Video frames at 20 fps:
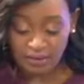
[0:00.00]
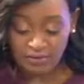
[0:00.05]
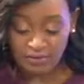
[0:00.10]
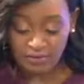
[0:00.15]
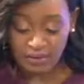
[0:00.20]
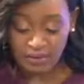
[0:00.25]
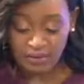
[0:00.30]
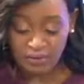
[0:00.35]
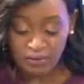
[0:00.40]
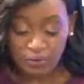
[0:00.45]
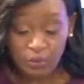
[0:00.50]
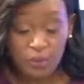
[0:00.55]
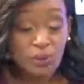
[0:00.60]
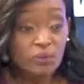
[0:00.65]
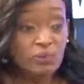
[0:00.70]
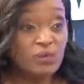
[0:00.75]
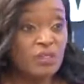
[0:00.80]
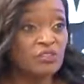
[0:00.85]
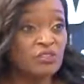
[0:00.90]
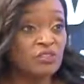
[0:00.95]
for that. We
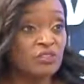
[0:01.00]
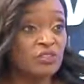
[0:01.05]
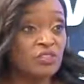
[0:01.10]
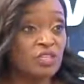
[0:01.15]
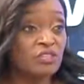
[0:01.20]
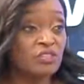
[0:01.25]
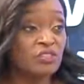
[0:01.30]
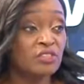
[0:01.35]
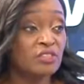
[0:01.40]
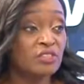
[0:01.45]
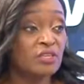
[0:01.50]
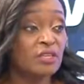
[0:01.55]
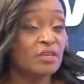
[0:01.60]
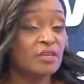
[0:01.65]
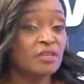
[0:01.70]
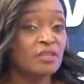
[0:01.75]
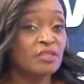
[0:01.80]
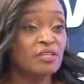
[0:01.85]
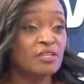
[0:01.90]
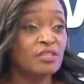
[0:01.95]
want to just
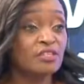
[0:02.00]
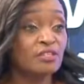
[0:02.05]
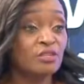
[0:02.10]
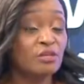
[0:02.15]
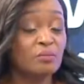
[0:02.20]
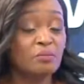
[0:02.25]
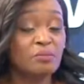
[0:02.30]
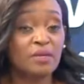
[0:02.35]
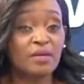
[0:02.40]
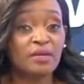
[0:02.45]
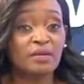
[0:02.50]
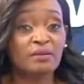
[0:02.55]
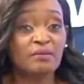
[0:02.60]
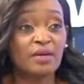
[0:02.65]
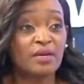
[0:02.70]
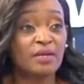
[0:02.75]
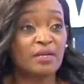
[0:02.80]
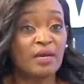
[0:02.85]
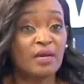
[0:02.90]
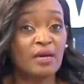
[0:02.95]
take a short break
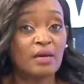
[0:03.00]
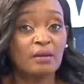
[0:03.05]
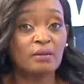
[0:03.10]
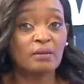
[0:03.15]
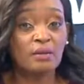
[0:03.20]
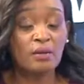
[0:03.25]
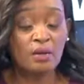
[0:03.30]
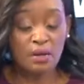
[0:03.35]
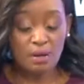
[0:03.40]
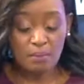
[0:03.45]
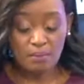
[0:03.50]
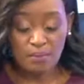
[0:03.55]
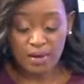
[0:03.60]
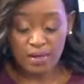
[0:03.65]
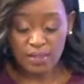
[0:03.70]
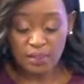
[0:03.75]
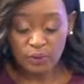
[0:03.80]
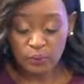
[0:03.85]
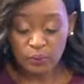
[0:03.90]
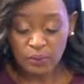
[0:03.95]
right now,
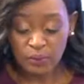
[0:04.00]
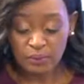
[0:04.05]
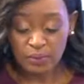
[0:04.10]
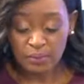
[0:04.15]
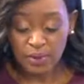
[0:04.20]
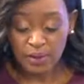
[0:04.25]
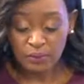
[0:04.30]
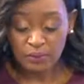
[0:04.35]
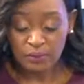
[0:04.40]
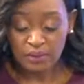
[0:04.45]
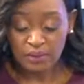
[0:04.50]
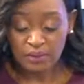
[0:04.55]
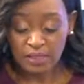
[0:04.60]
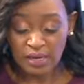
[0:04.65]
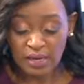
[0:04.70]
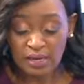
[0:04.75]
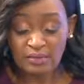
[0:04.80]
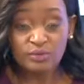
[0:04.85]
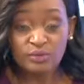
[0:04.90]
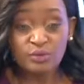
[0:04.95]
but we'll be back. We
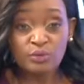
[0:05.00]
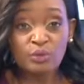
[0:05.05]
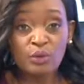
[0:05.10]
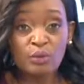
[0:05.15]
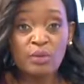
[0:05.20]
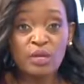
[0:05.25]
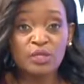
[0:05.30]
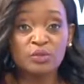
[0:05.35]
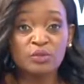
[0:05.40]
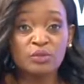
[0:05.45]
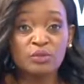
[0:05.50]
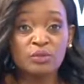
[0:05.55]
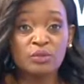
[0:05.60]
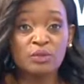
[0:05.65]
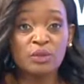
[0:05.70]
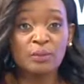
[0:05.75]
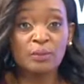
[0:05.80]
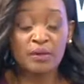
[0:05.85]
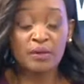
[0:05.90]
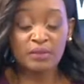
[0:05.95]
still have so much to
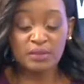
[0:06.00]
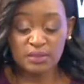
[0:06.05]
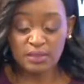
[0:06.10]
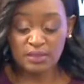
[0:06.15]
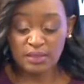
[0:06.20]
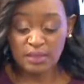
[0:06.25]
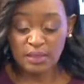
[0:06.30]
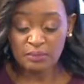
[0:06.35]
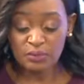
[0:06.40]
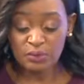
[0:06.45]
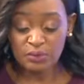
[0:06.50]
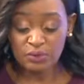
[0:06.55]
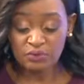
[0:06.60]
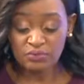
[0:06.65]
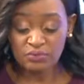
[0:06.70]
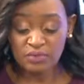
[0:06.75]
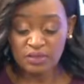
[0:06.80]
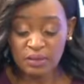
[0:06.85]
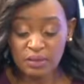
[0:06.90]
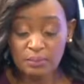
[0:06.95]
talk about in terms
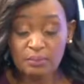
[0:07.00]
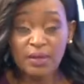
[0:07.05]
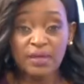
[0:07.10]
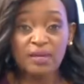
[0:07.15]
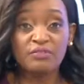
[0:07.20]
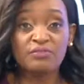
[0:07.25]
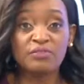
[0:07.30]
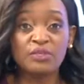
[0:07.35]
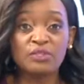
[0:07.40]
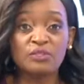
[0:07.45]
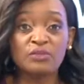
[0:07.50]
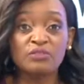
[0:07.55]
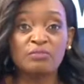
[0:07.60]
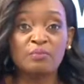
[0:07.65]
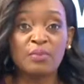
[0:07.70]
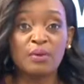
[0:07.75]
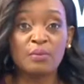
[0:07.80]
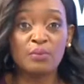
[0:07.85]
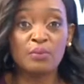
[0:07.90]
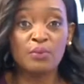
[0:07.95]
of the benefits
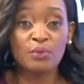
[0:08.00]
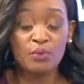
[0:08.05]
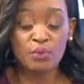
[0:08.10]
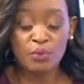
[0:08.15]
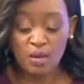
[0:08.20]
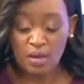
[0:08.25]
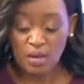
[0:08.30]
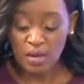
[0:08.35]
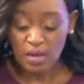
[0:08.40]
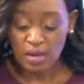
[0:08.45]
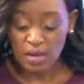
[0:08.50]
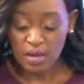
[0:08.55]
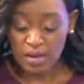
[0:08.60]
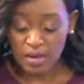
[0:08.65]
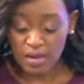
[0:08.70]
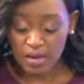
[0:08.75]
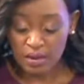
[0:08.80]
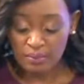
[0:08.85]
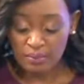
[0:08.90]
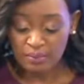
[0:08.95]
of bamboo,
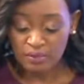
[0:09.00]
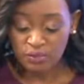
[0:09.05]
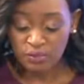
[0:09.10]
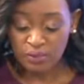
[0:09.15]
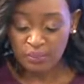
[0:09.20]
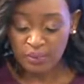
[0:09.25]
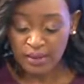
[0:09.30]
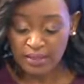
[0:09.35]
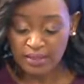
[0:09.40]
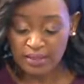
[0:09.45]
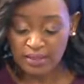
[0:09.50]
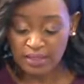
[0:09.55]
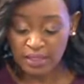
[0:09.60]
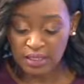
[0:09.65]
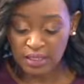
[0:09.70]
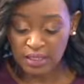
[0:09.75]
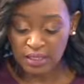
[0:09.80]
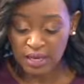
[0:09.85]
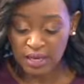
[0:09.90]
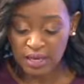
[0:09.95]
tree
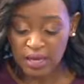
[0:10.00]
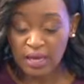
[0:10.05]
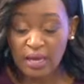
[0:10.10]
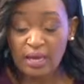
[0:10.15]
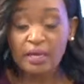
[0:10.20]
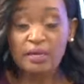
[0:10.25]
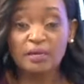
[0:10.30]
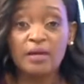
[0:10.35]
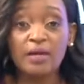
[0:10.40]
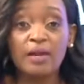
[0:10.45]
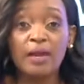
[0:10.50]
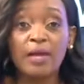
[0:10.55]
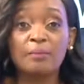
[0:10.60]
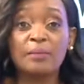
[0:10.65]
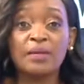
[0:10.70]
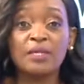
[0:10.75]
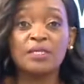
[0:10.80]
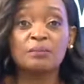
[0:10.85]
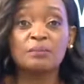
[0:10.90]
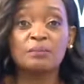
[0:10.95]
planting, and
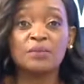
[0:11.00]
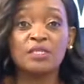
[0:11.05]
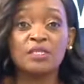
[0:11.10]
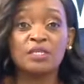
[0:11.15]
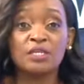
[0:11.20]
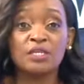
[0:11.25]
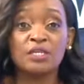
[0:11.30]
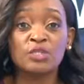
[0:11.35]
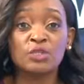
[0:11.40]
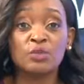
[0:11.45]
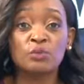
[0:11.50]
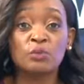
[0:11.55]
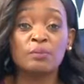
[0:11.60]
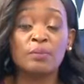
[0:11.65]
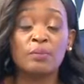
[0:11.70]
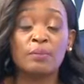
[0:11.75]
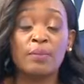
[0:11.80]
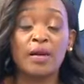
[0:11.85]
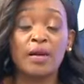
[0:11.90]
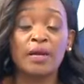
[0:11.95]
climate mitigation.
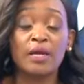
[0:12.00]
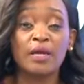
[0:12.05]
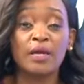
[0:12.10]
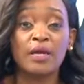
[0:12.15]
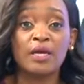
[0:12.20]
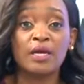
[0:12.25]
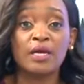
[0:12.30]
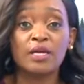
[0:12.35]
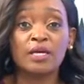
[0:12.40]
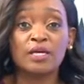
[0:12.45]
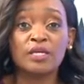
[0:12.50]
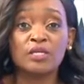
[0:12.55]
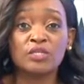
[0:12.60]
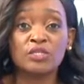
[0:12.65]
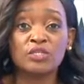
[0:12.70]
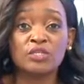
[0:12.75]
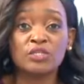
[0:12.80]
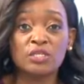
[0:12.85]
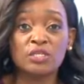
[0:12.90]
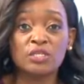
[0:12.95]
We'll be back
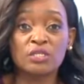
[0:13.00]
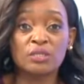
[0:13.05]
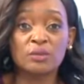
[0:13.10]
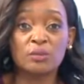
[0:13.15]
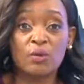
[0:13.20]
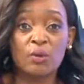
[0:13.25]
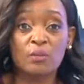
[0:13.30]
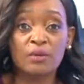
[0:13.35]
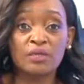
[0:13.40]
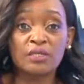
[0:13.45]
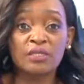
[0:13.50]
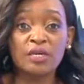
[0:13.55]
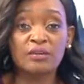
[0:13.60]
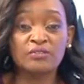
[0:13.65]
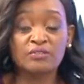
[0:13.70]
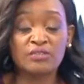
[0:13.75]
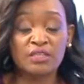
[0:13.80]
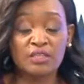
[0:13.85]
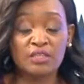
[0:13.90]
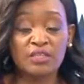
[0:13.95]
in just a moment
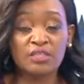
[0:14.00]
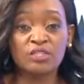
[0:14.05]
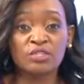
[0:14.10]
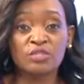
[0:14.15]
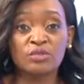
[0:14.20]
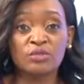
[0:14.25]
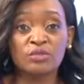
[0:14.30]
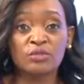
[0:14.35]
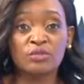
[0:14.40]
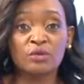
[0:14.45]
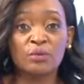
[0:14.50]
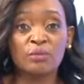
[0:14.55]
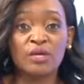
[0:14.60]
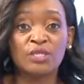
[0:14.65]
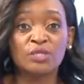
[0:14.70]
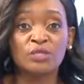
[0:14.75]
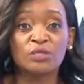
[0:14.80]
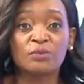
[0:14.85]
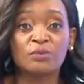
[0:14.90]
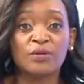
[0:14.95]
after this short
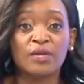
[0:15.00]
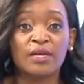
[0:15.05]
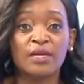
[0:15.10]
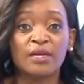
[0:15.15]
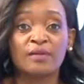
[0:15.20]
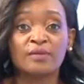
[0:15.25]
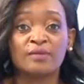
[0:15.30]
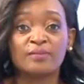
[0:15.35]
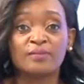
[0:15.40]
commercial break.